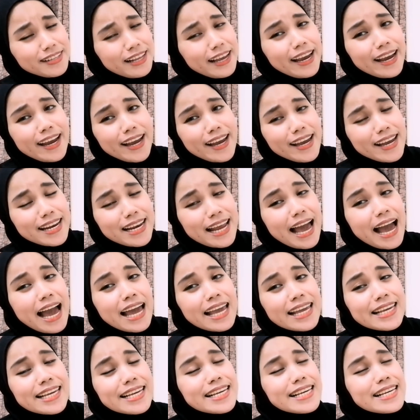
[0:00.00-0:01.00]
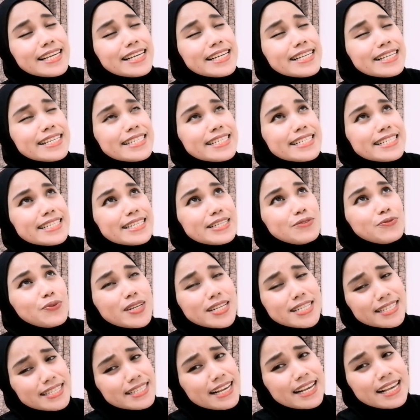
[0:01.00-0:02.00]
And I
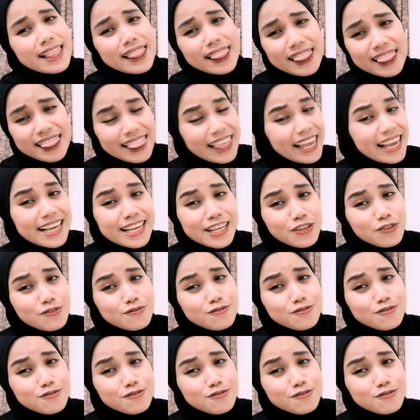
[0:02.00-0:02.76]
want to say thank you